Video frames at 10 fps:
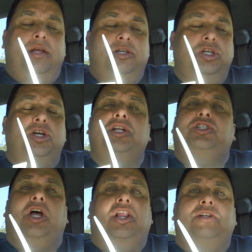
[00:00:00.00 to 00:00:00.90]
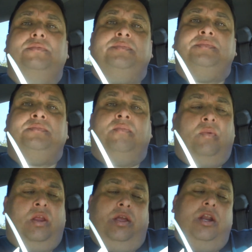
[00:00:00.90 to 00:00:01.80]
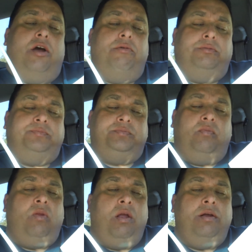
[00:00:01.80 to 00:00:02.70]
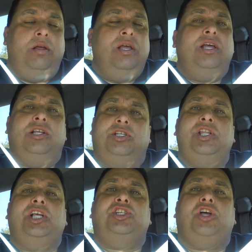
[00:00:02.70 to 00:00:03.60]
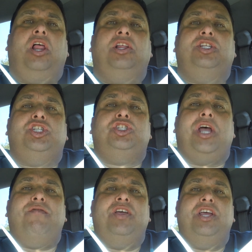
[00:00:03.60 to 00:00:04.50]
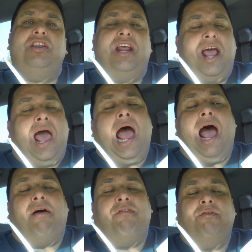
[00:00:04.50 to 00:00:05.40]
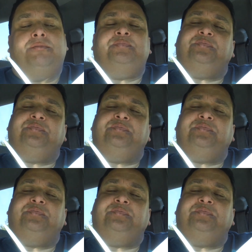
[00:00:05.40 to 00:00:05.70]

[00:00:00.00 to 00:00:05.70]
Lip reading: This is a good solid, you know, this is a nice solid 7.5.